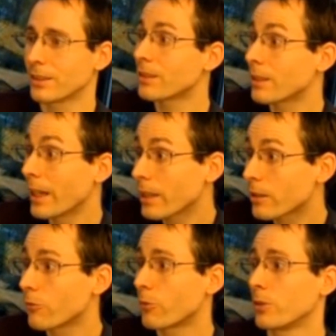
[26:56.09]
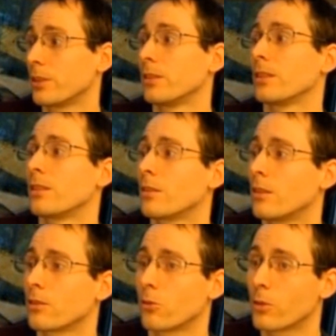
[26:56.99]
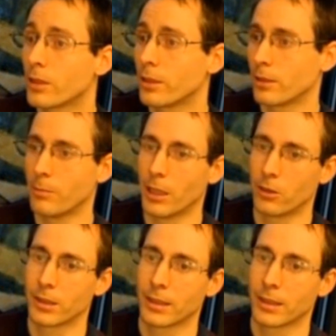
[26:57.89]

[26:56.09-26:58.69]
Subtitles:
interaction forces I talked earlier about.